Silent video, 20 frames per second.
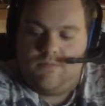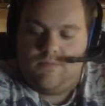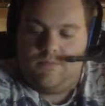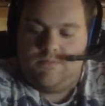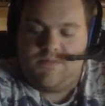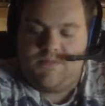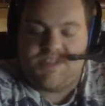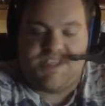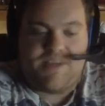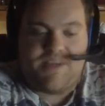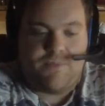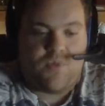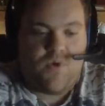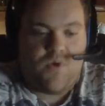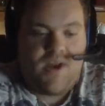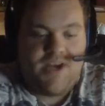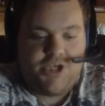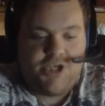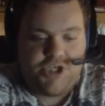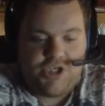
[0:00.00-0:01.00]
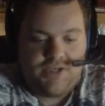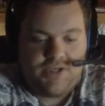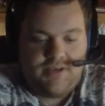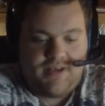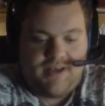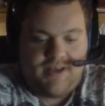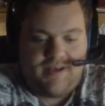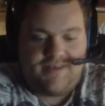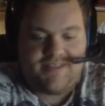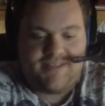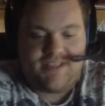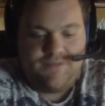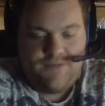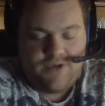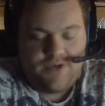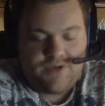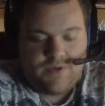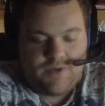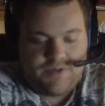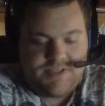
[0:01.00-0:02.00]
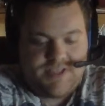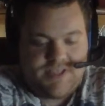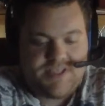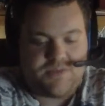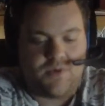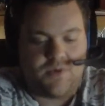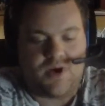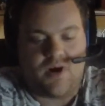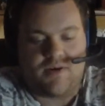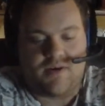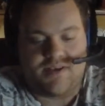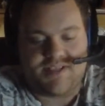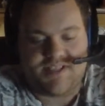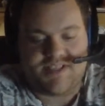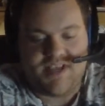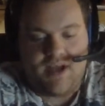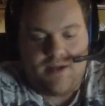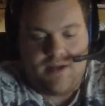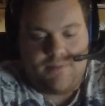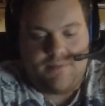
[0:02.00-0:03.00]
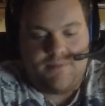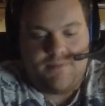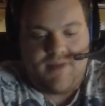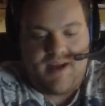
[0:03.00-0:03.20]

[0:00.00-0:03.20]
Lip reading: separation difficulties regarding some,